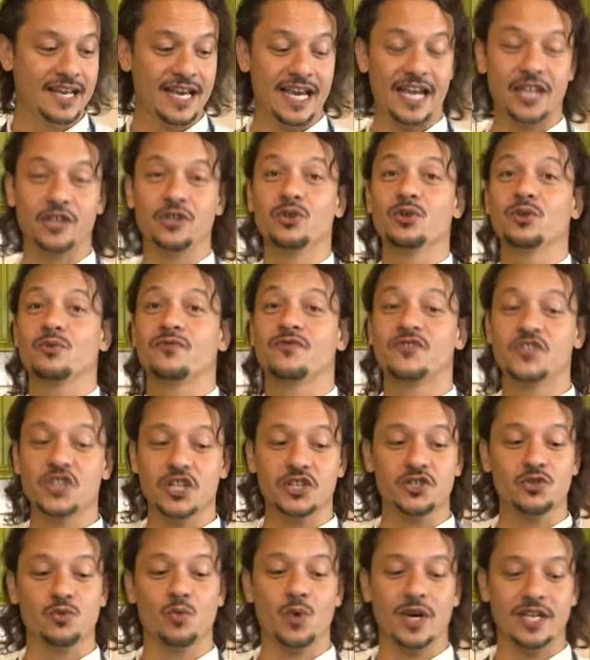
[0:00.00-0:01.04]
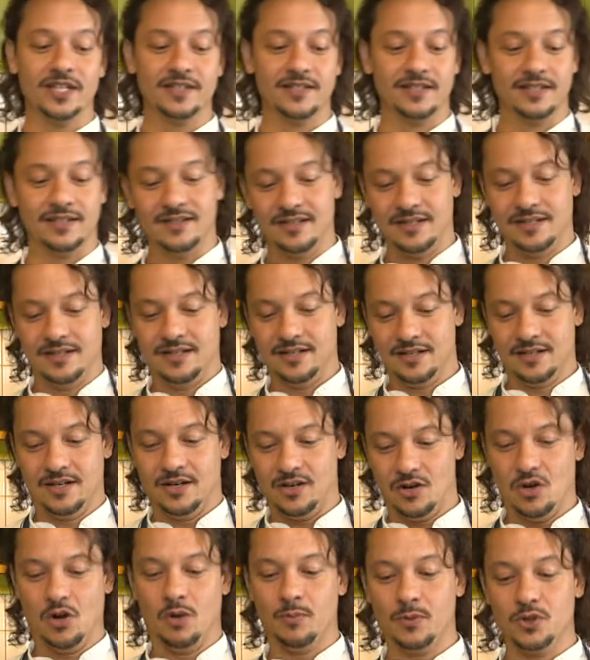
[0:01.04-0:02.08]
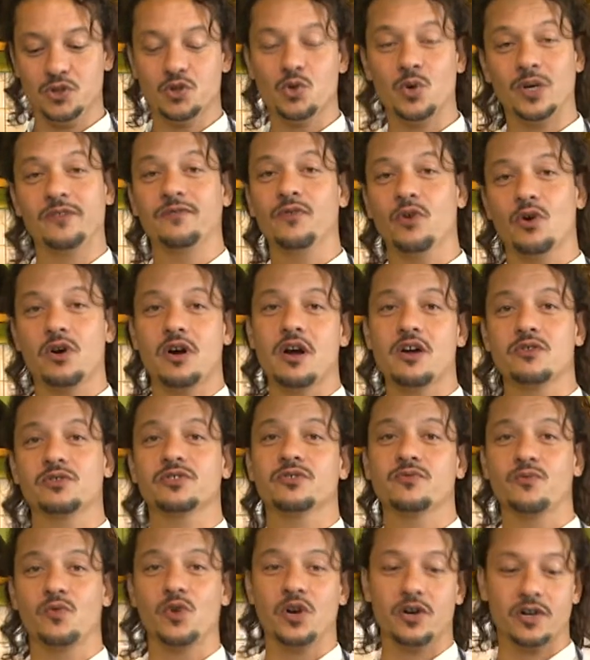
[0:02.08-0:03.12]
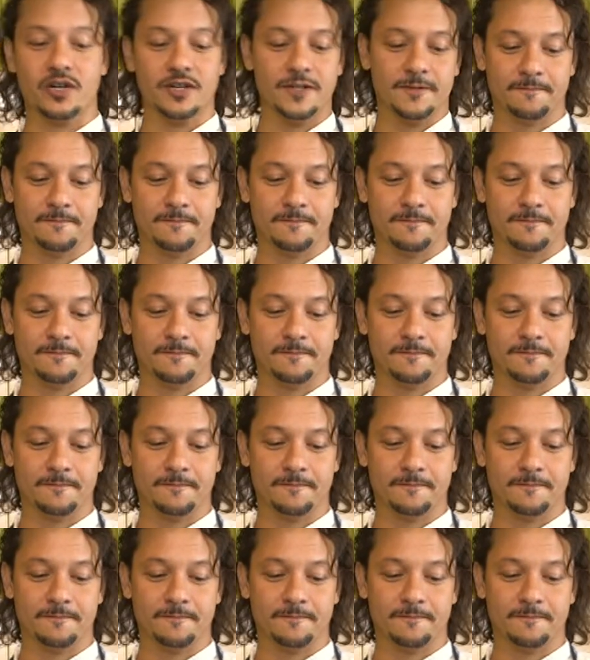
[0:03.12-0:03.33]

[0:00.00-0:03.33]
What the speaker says: and you've just wasted almost 24 hours of work.